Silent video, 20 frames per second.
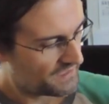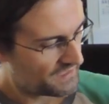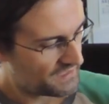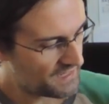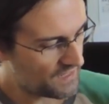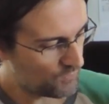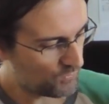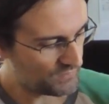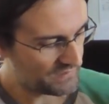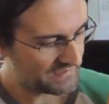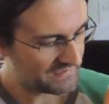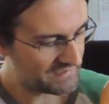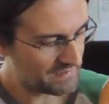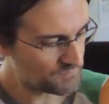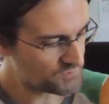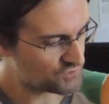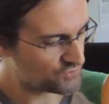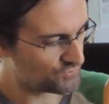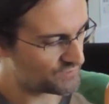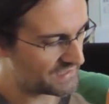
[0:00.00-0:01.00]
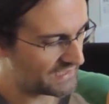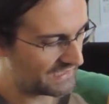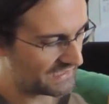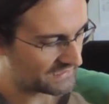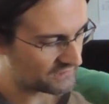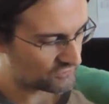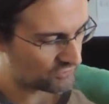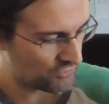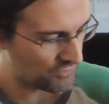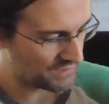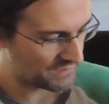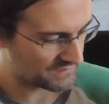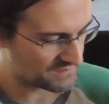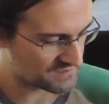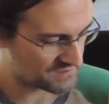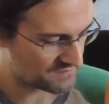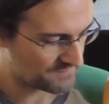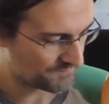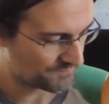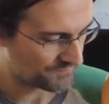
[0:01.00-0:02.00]
Now, when it comes to the
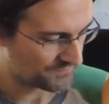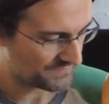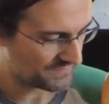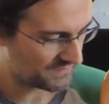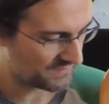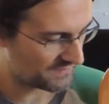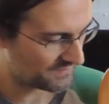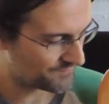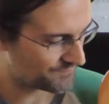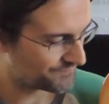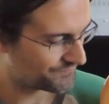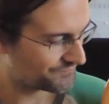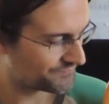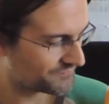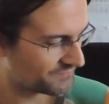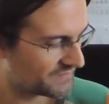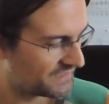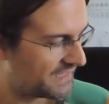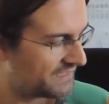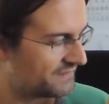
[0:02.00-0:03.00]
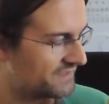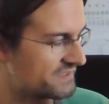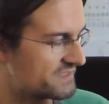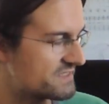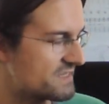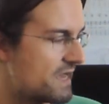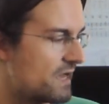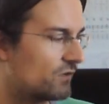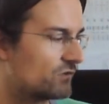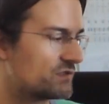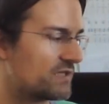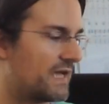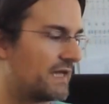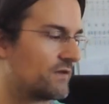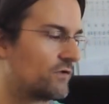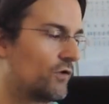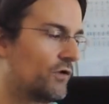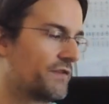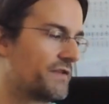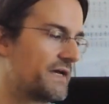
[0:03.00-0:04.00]
electronics and the sound
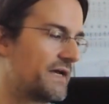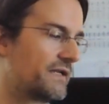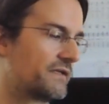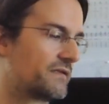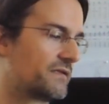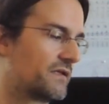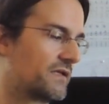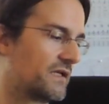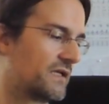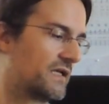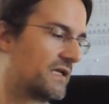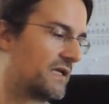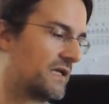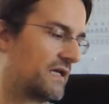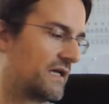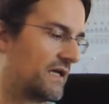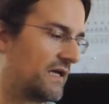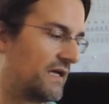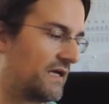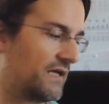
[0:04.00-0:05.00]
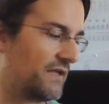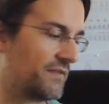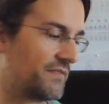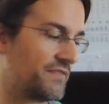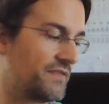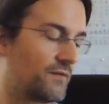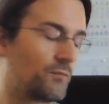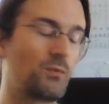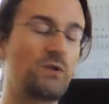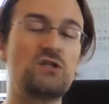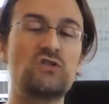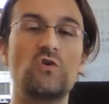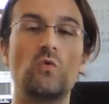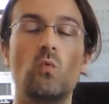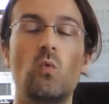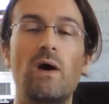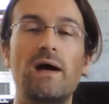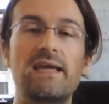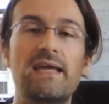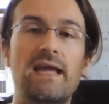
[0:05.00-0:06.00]
and all that, The
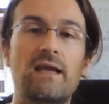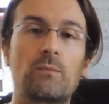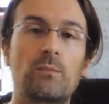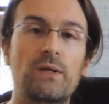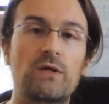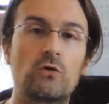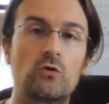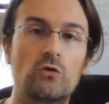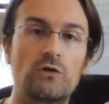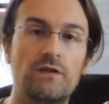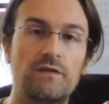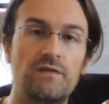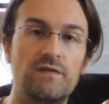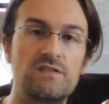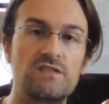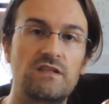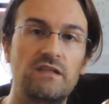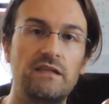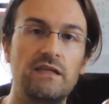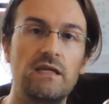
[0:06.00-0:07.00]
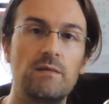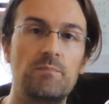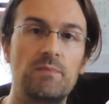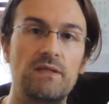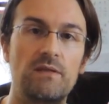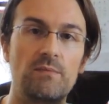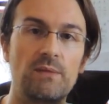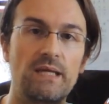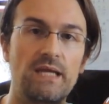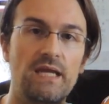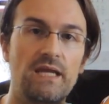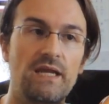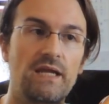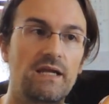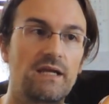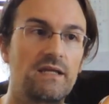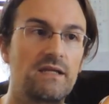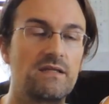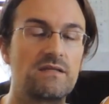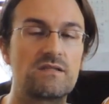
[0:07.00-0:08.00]
reason why I recorded this clip in the
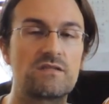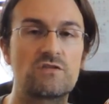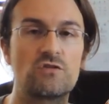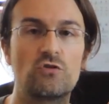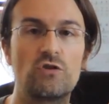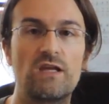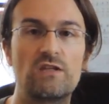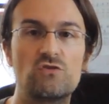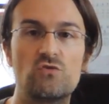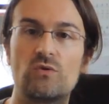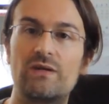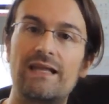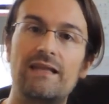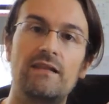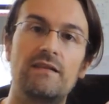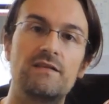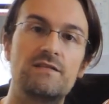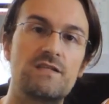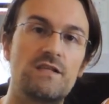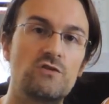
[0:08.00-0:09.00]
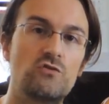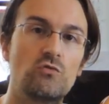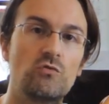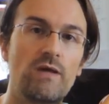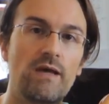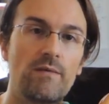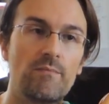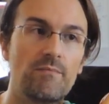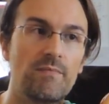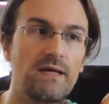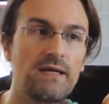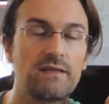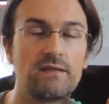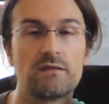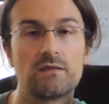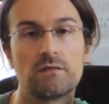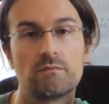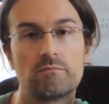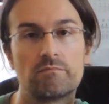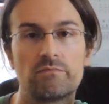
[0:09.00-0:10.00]
beginning is so that you can listen to them
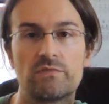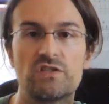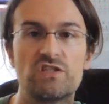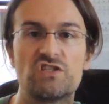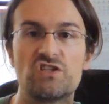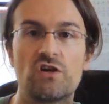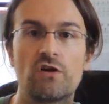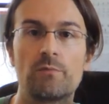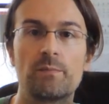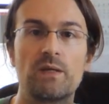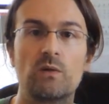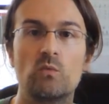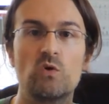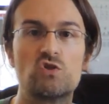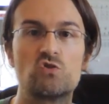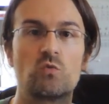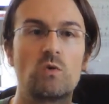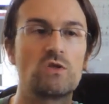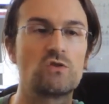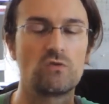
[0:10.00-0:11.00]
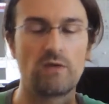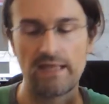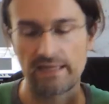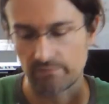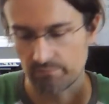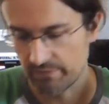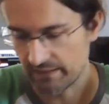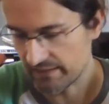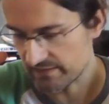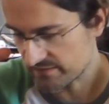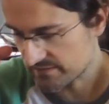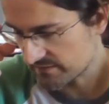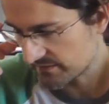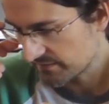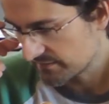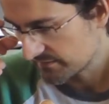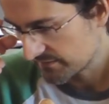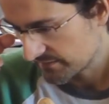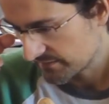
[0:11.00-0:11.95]
and determine which one you like best.